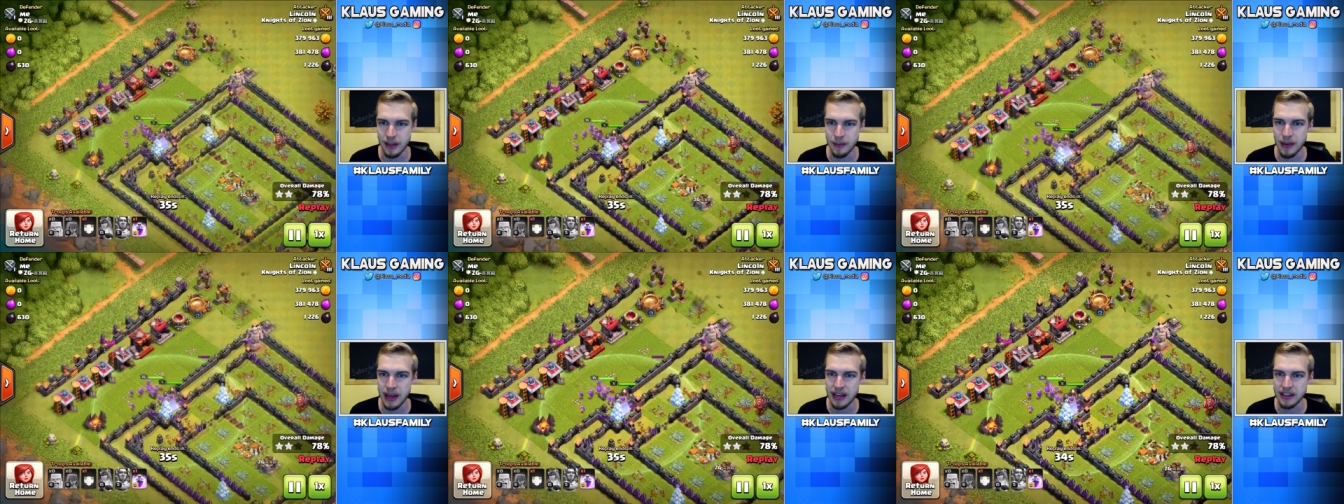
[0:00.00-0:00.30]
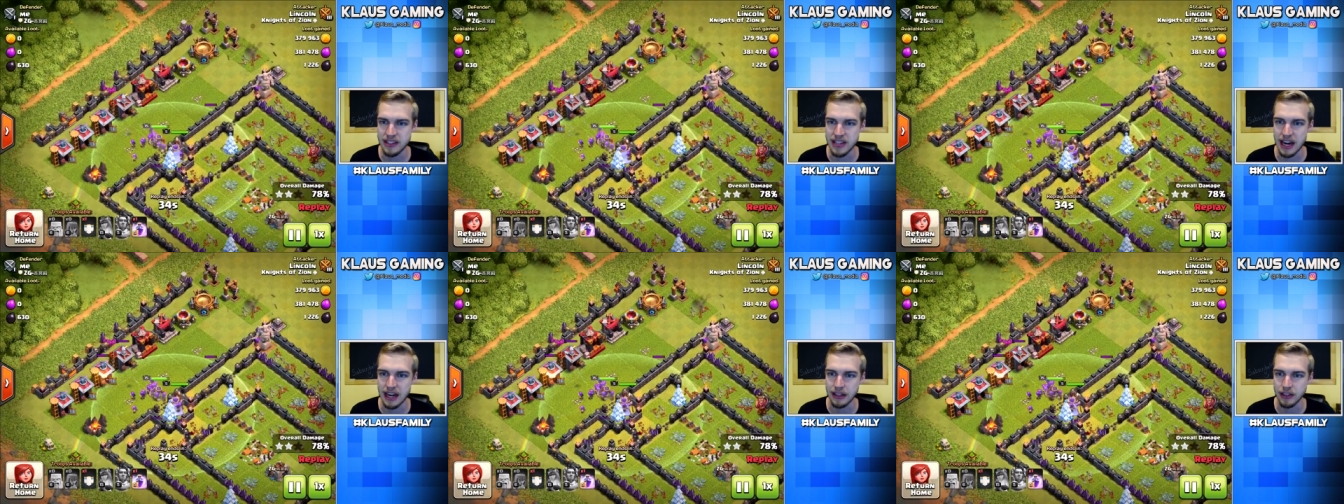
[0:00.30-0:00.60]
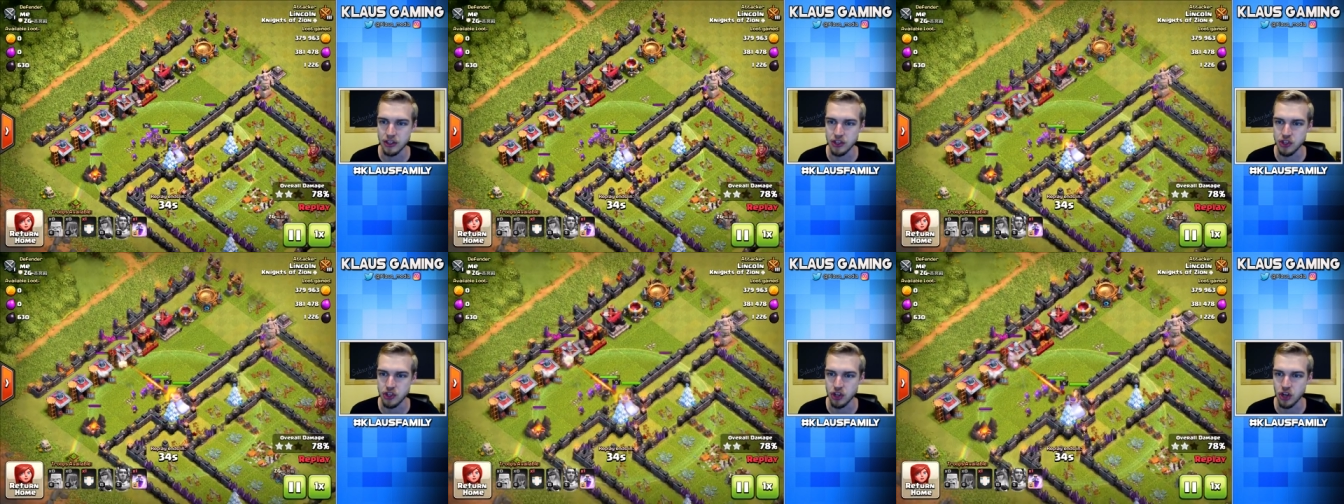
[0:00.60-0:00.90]
I'm not
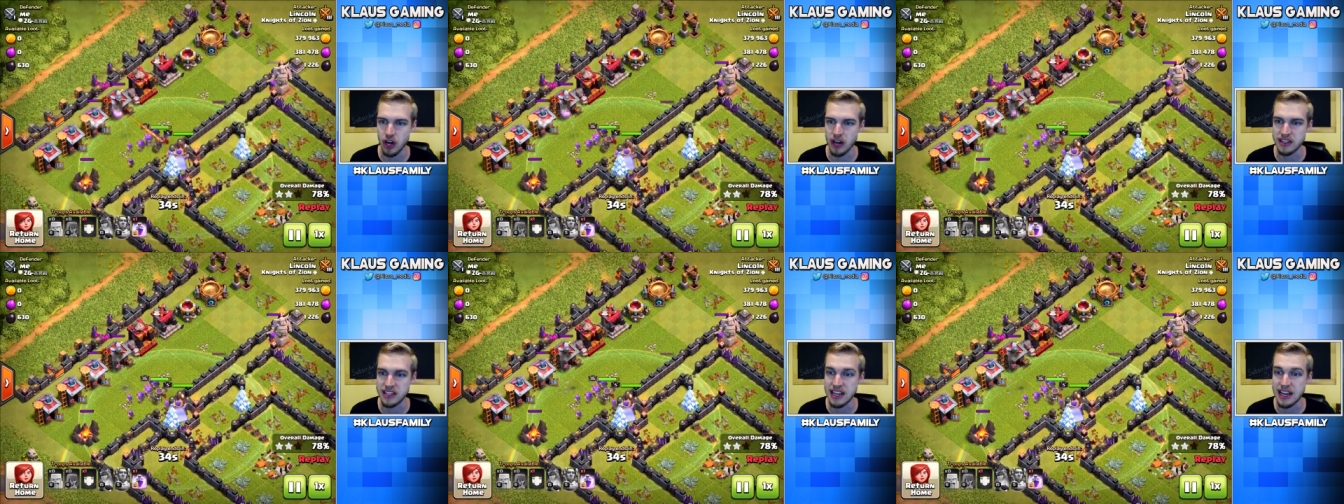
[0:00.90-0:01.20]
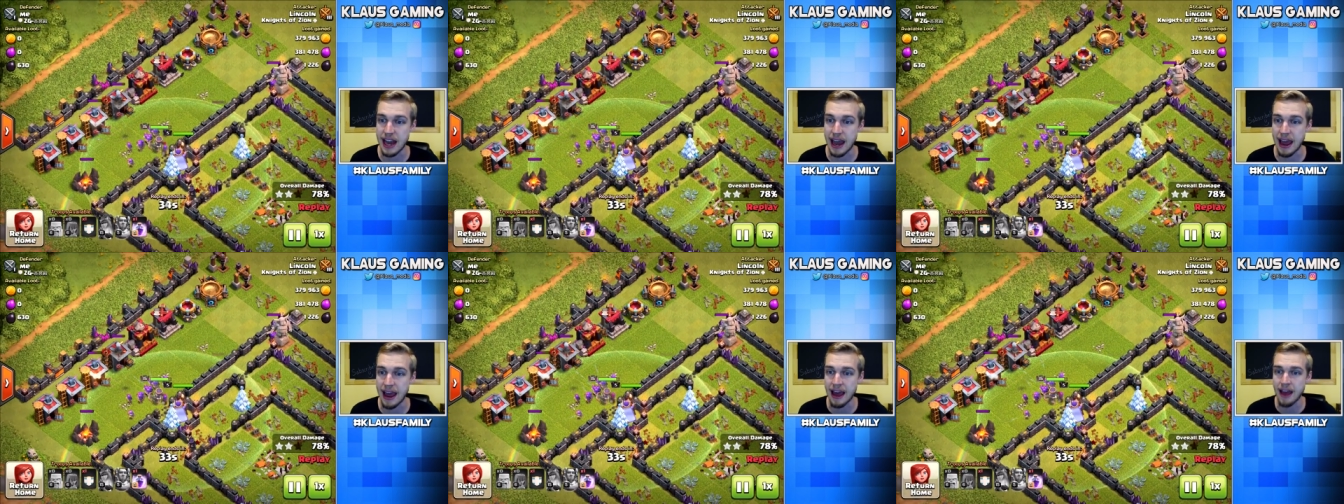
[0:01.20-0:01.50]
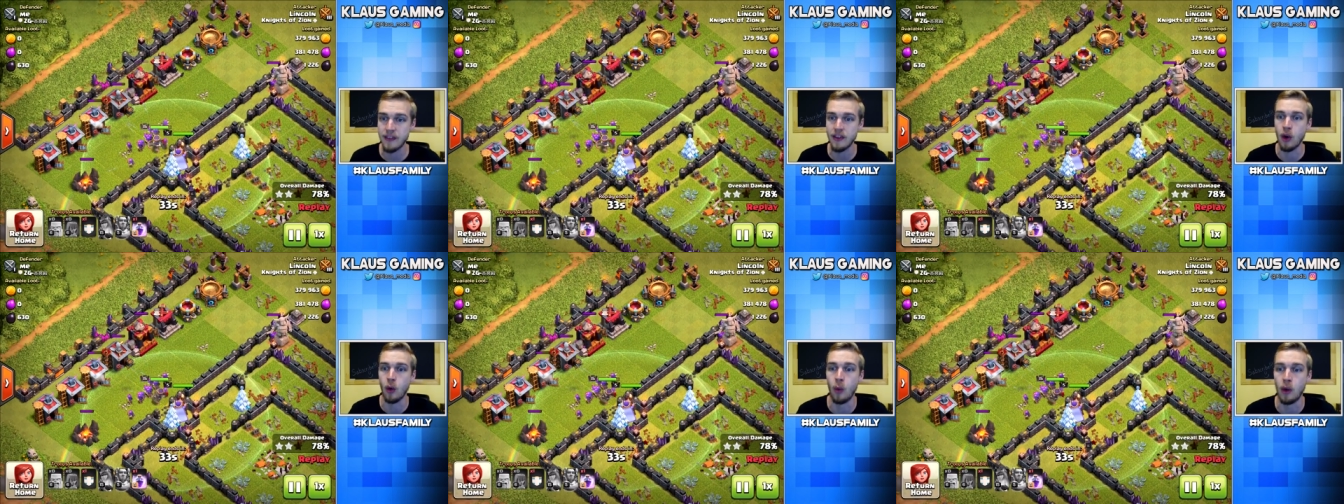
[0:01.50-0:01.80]
entirely sure. I did
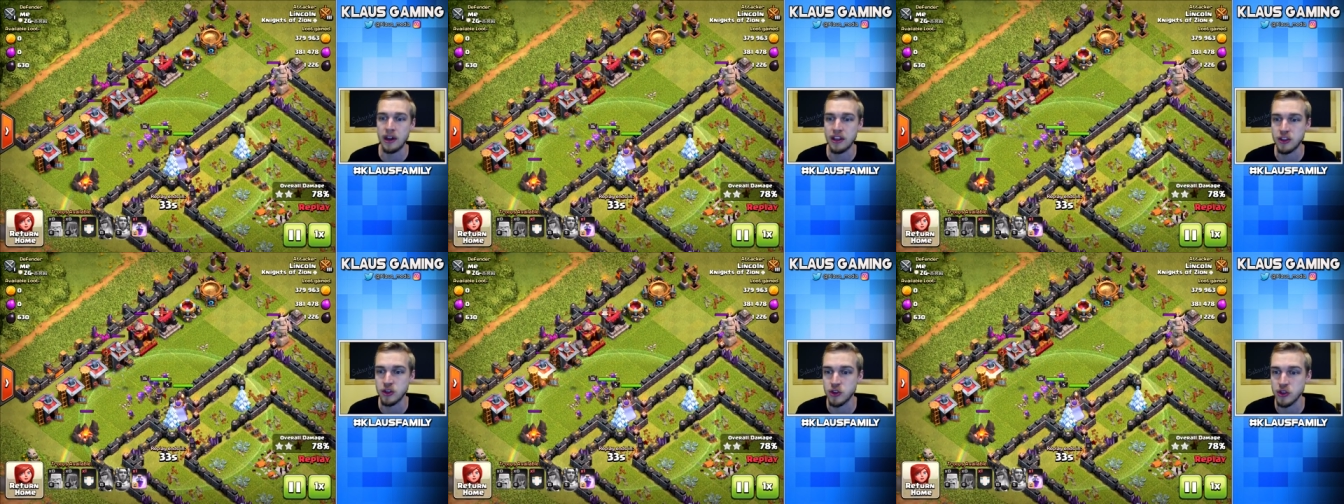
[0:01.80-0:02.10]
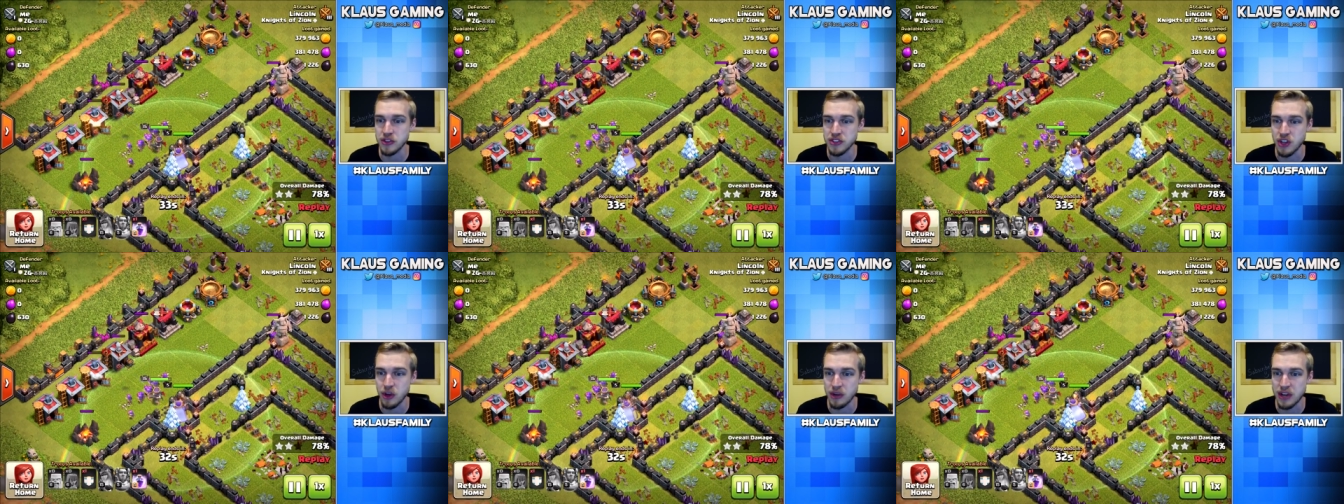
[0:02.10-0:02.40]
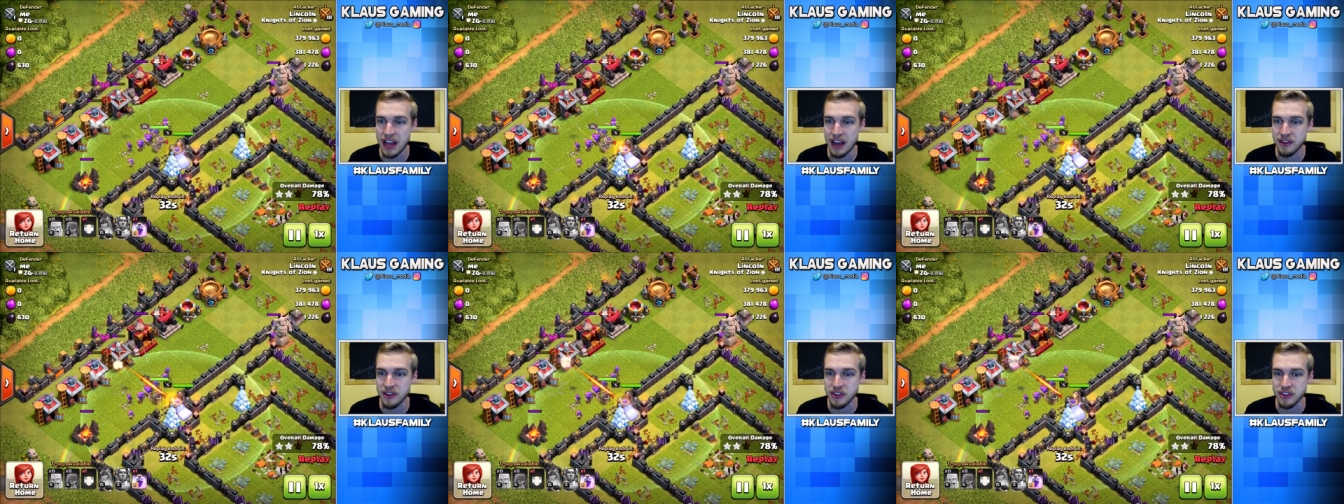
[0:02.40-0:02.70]
have one of the drills go
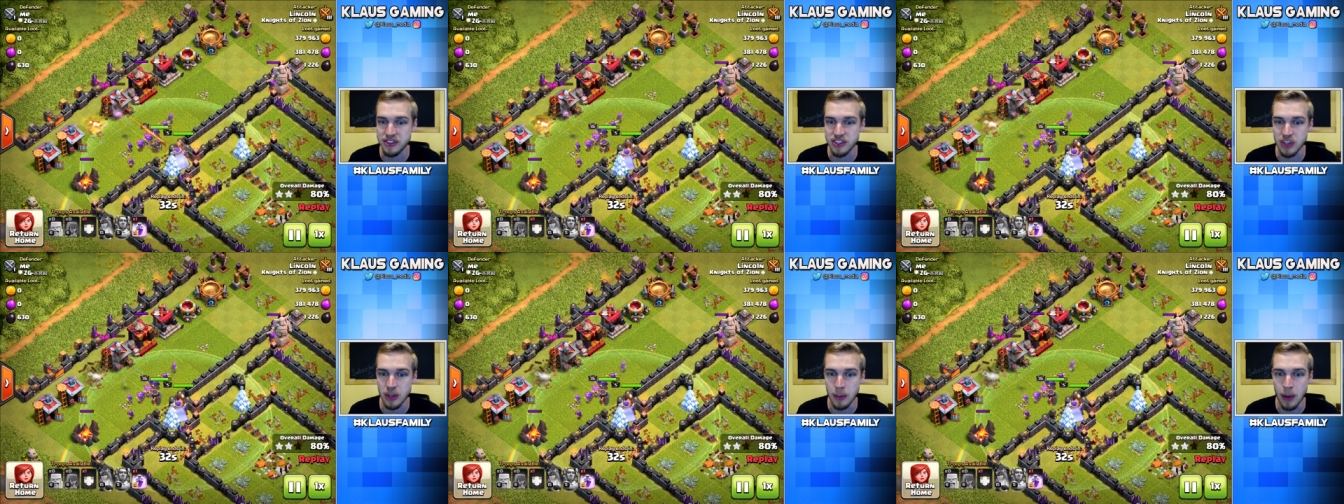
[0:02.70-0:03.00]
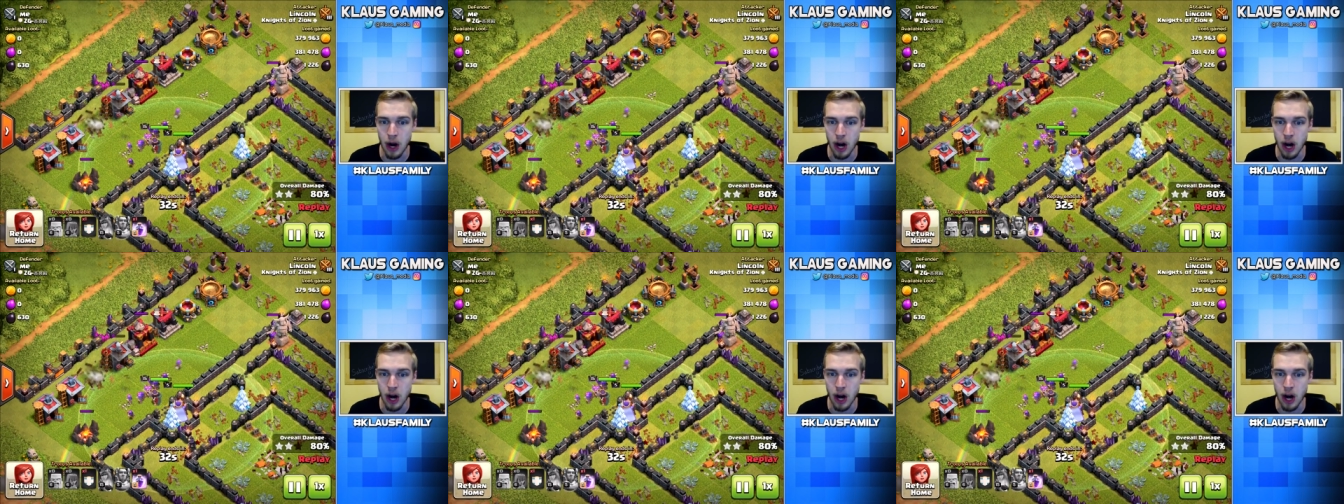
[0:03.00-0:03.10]
down to some